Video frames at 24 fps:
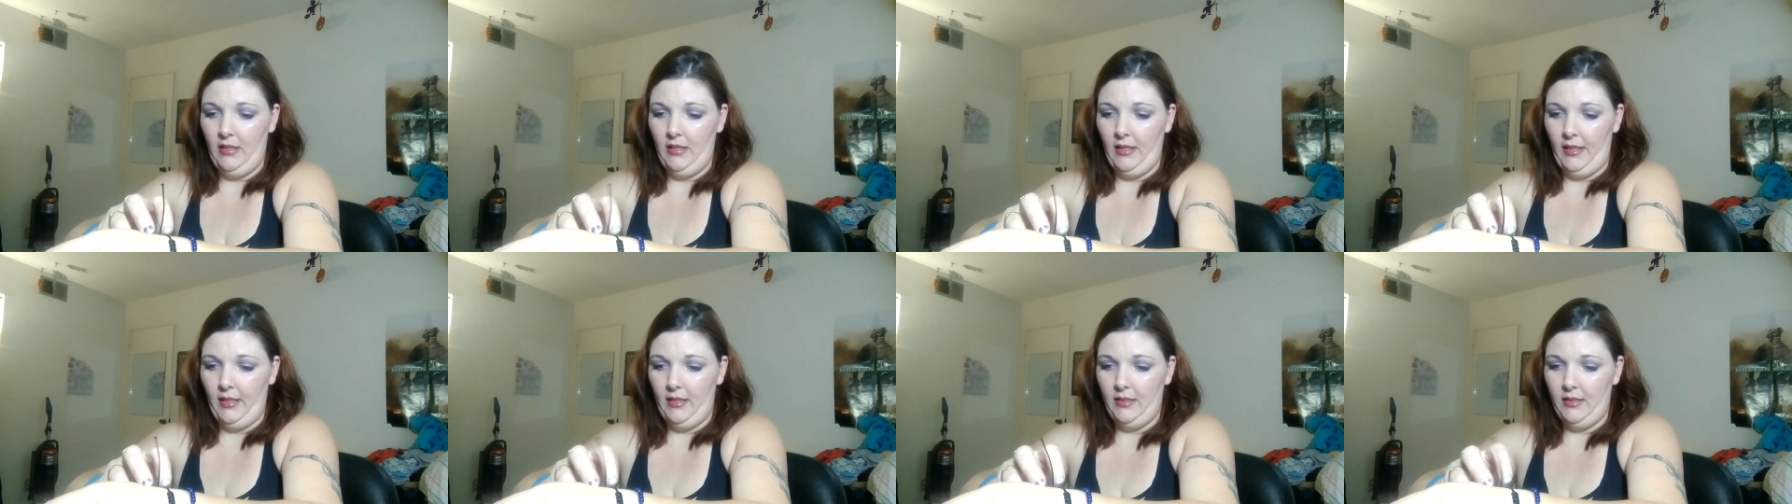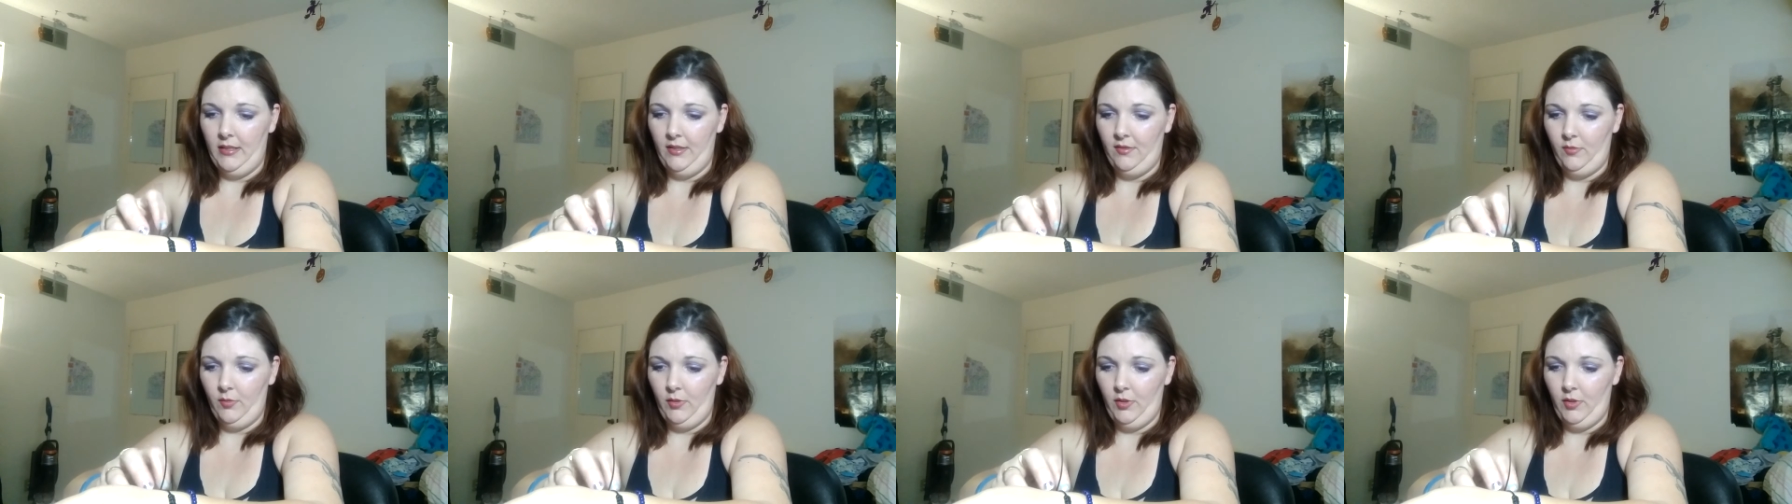Like
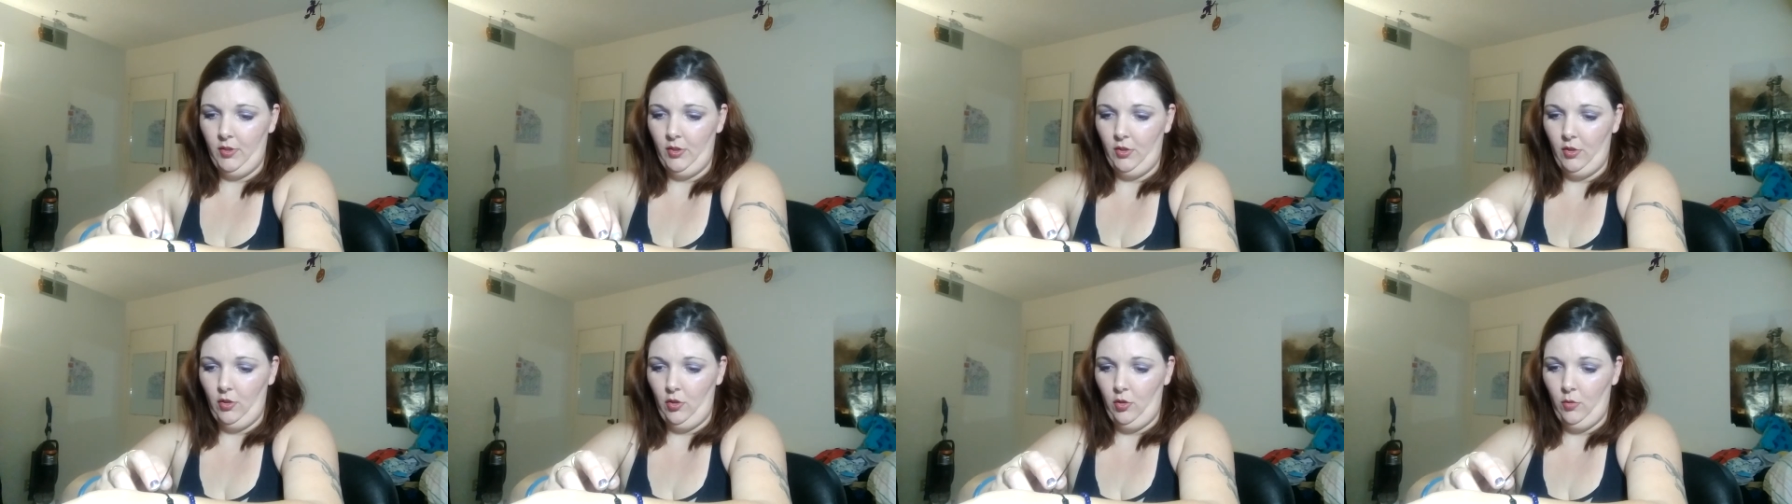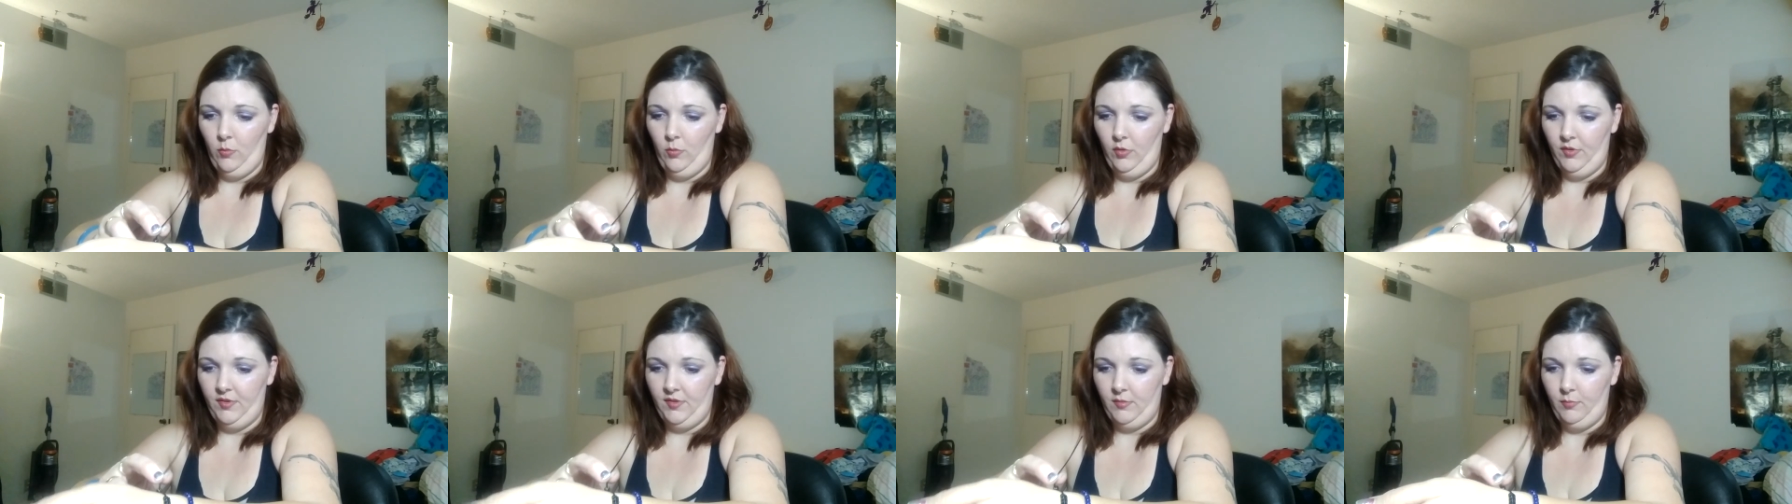this one could
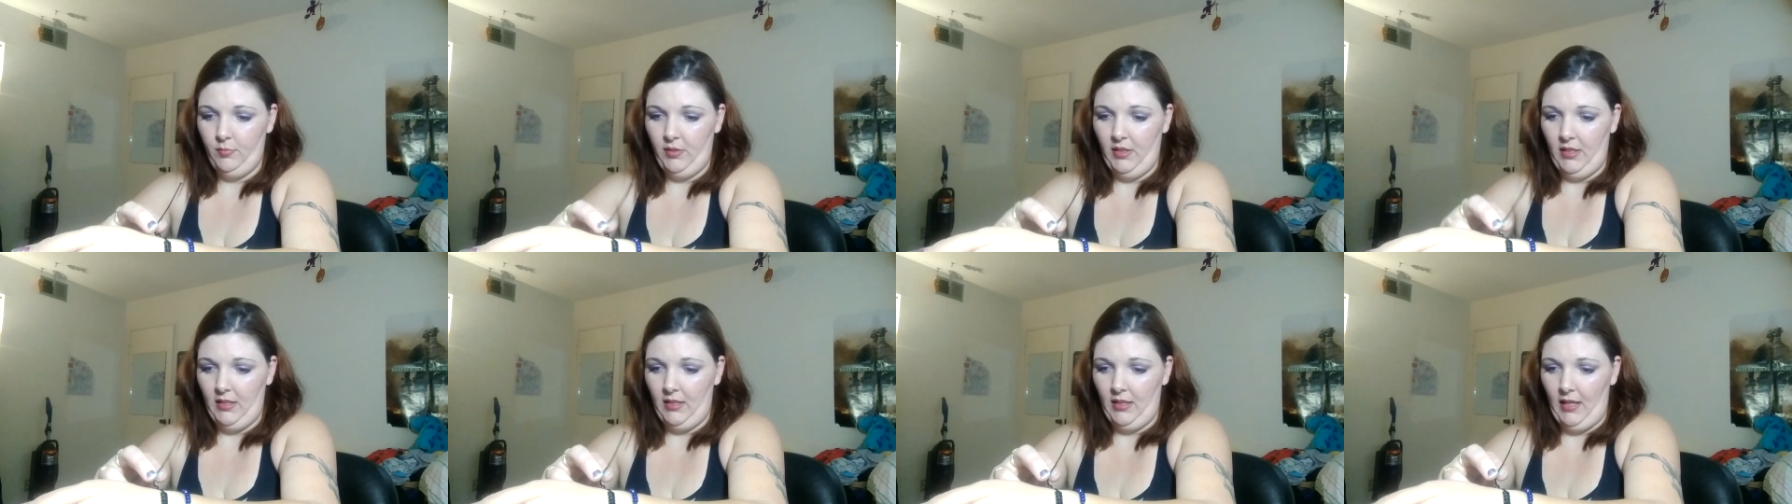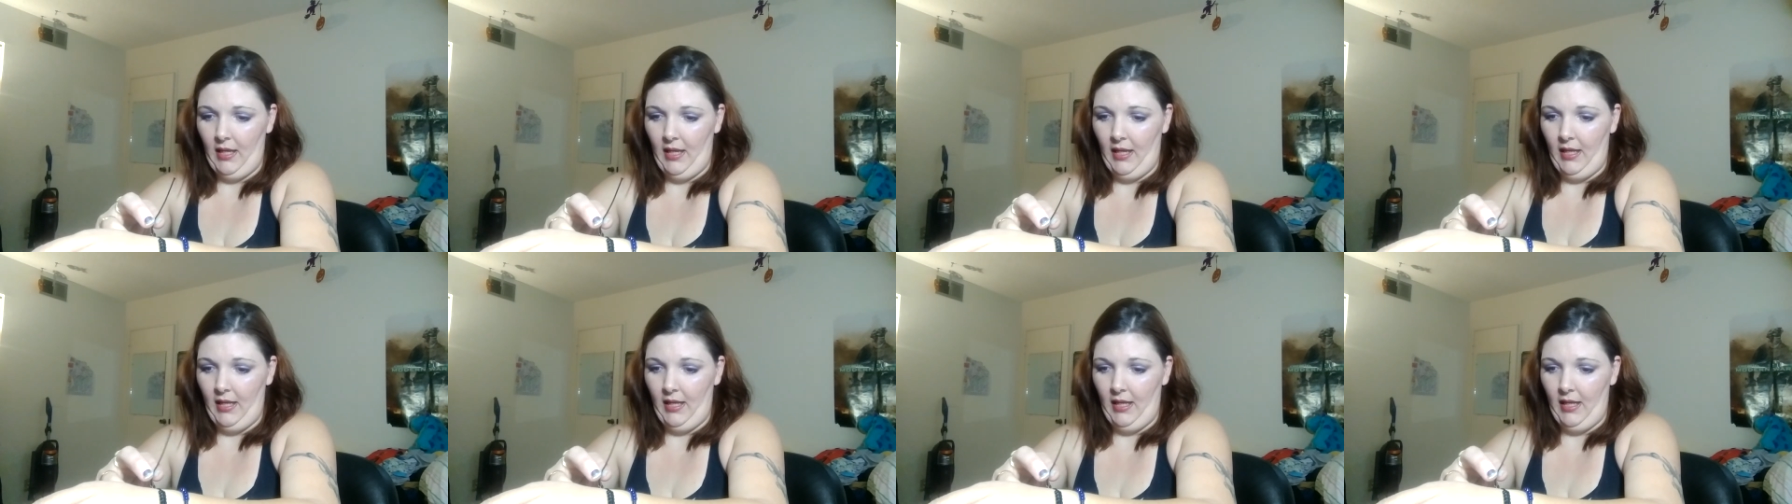almost be an